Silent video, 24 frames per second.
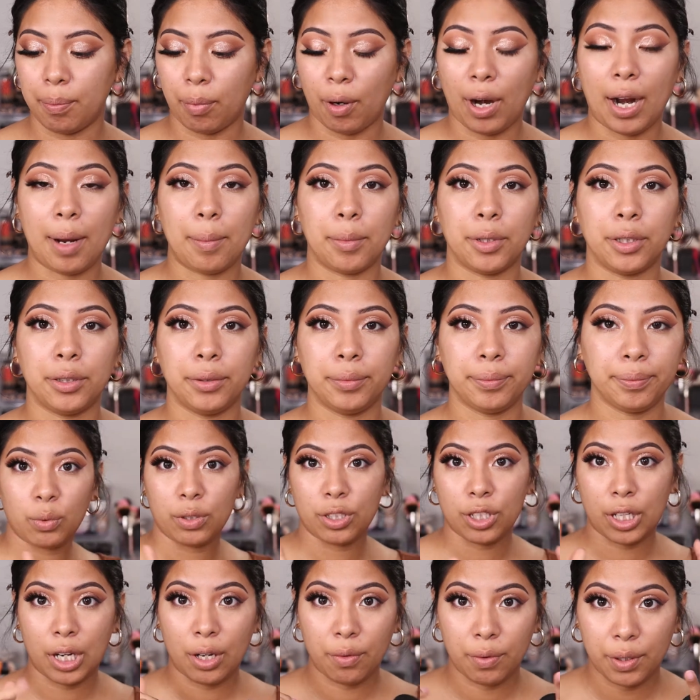primer,
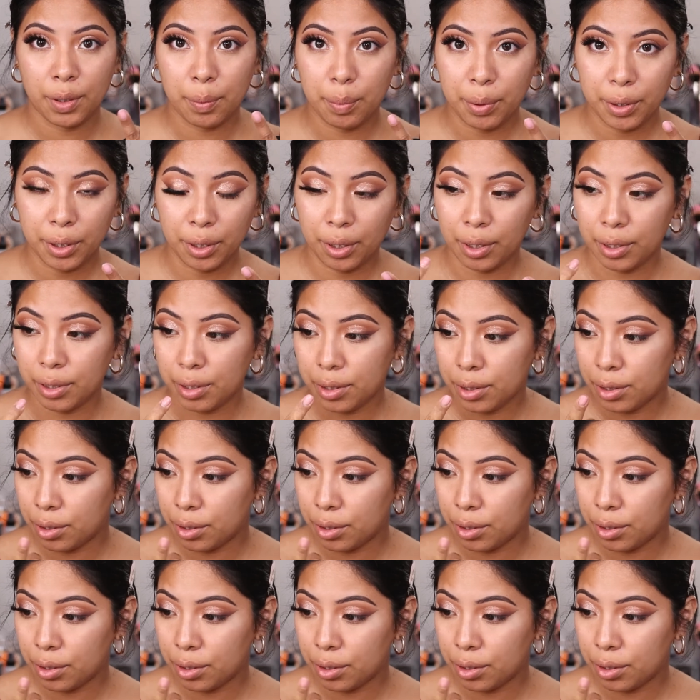which I already put on.